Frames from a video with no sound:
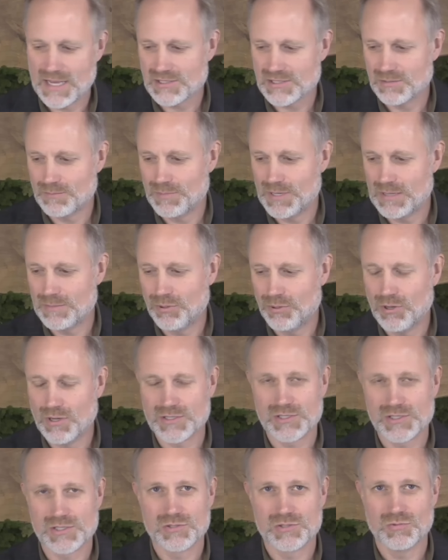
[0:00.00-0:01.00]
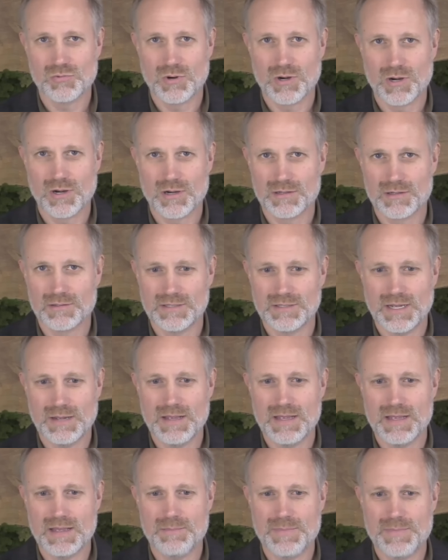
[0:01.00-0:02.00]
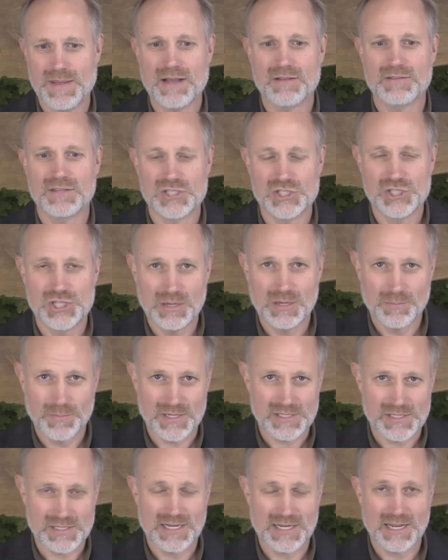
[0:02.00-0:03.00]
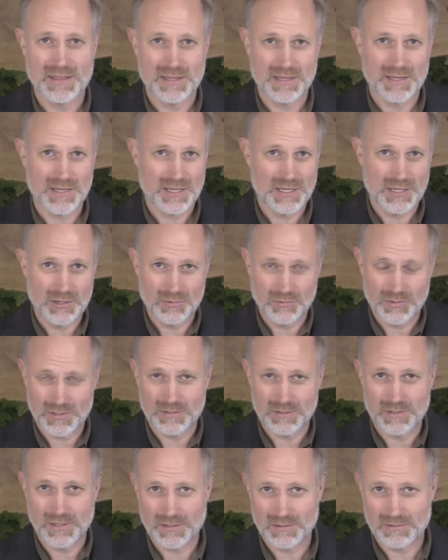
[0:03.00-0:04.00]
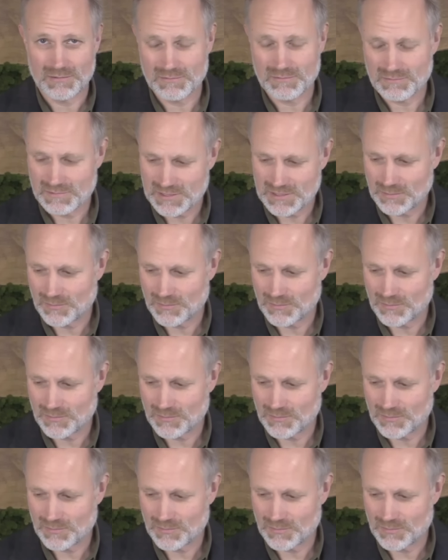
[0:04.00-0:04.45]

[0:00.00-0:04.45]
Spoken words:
S&P puts were about the cheapest that I think you and